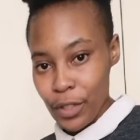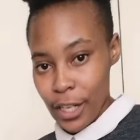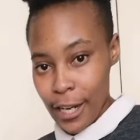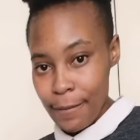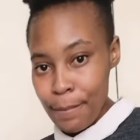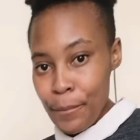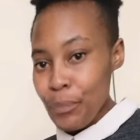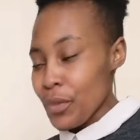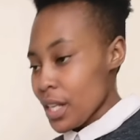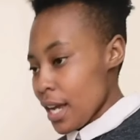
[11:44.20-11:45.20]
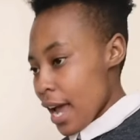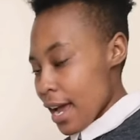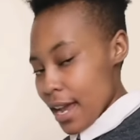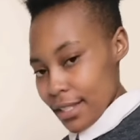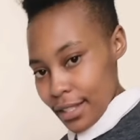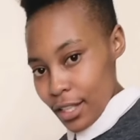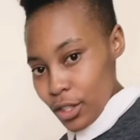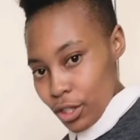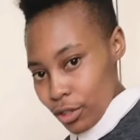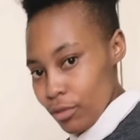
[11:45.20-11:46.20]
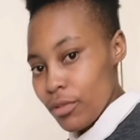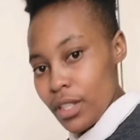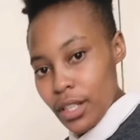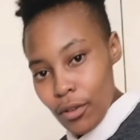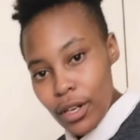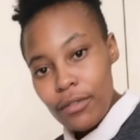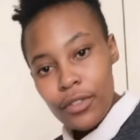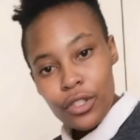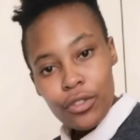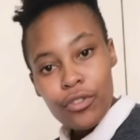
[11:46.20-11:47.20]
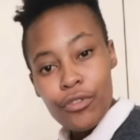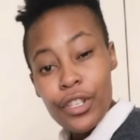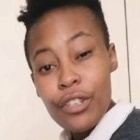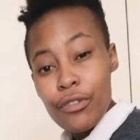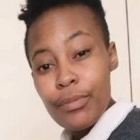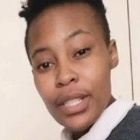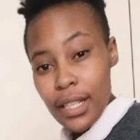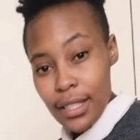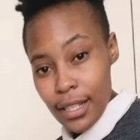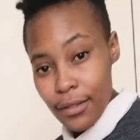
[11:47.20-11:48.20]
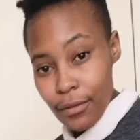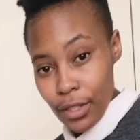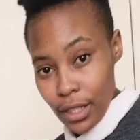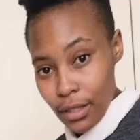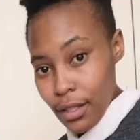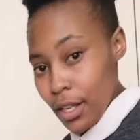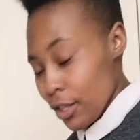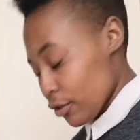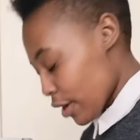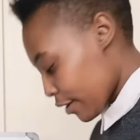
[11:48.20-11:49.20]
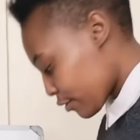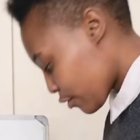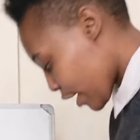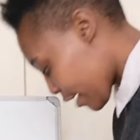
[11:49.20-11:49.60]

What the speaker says: Okay? I said to you, in order for you to regroup successfully, you have to